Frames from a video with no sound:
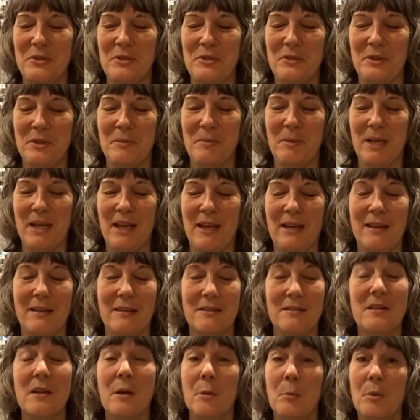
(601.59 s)
you at the beginning.
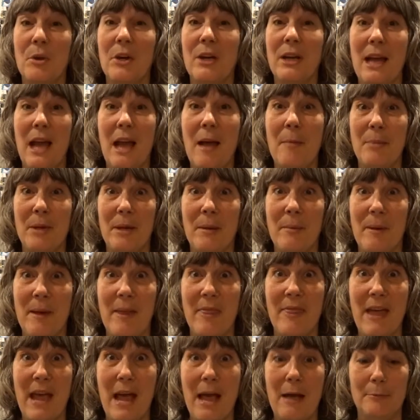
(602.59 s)
So I'm pretty happy
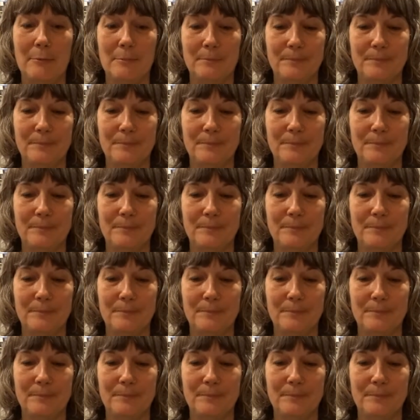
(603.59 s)
about that.